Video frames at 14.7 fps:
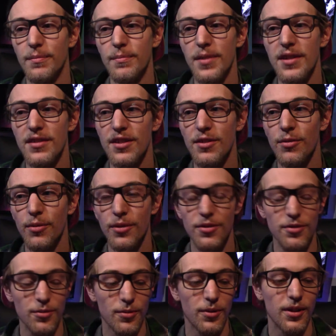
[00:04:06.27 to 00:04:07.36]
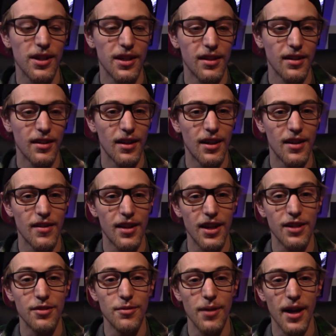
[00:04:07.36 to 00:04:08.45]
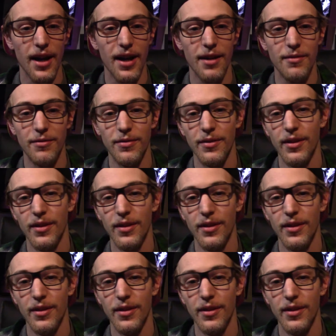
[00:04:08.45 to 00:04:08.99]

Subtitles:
PC horror story that I do have,